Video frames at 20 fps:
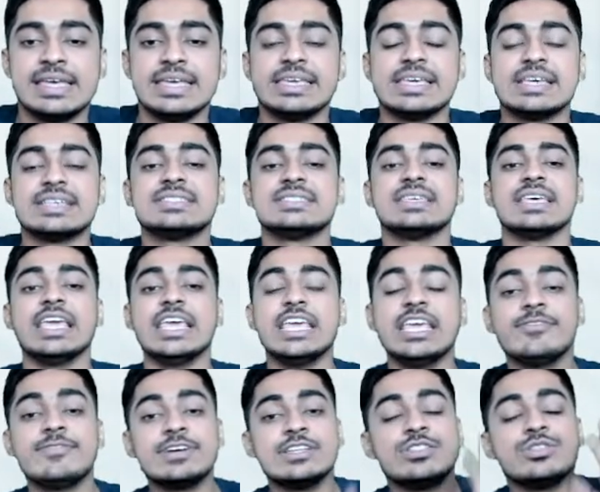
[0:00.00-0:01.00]
Yes,
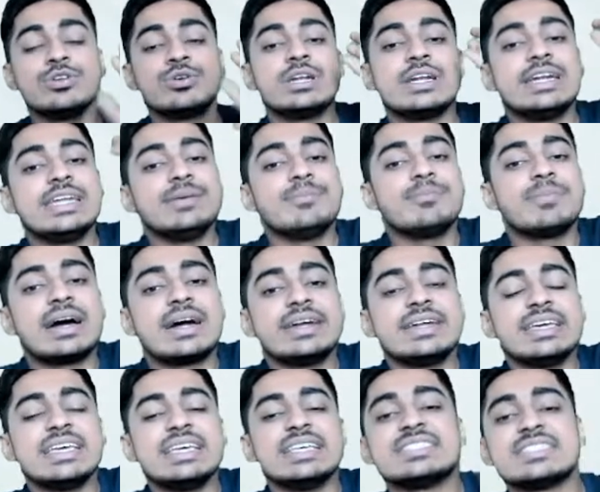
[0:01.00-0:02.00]
even though the
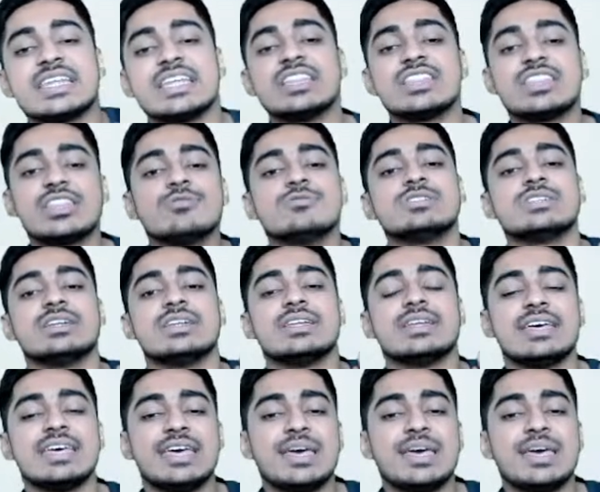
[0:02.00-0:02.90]
demand is 10,000,